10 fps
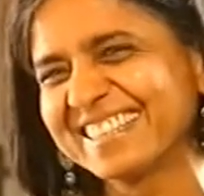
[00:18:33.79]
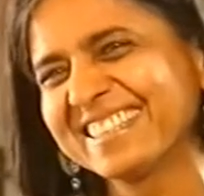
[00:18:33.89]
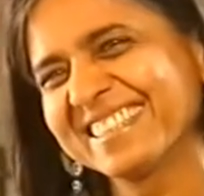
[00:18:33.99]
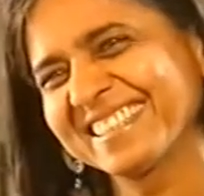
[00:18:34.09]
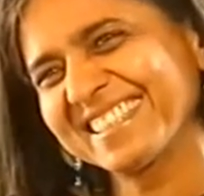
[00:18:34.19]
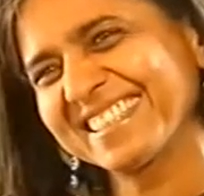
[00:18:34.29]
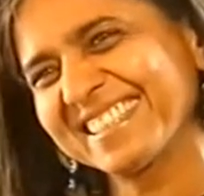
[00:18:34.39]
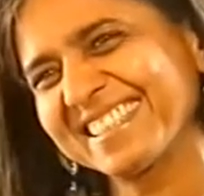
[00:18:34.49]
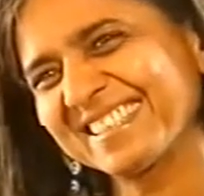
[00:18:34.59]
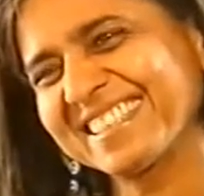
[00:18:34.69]
But let me
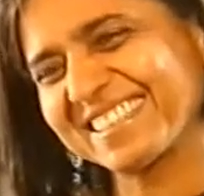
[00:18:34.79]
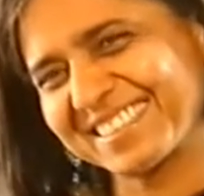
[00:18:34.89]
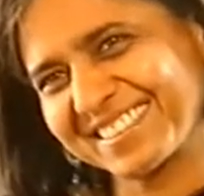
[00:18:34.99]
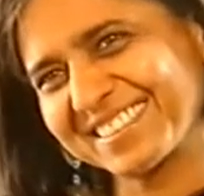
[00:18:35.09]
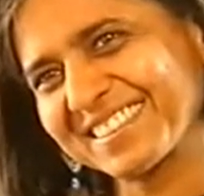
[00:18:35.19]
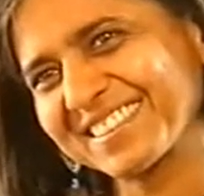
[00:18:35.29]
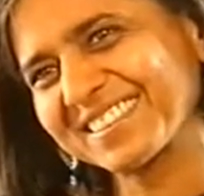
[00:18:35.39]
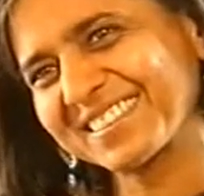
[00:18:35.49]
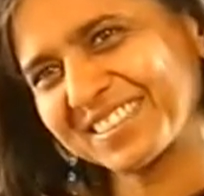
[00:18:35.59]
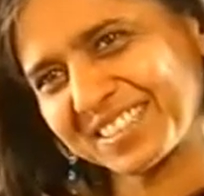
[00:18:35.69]
end by putting it
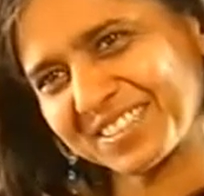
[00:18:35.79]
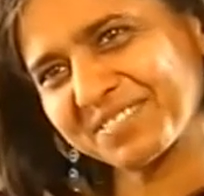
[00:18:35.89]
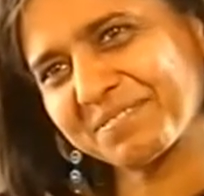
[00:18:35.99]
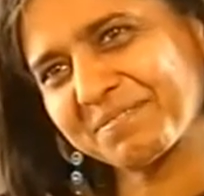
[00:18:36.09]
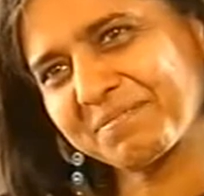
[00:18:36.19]
like this.